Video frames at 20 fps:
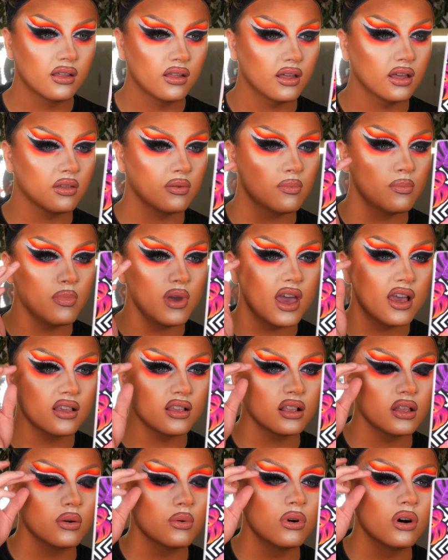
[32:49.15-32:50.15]
That's
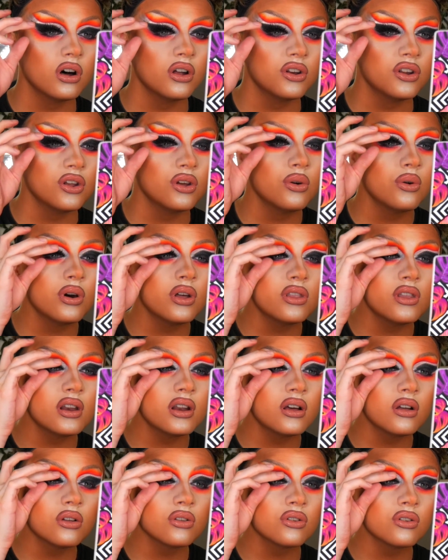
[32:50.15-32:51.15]
basically what I do, and then
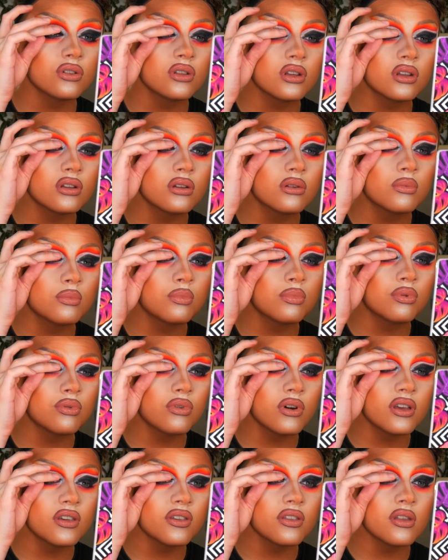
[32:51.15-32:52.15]
I'll just
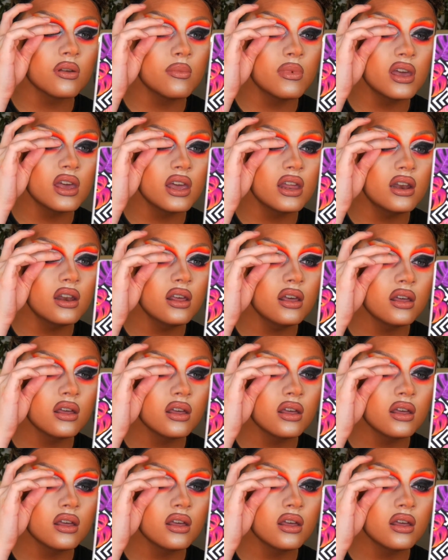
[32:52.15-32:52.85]
press them in,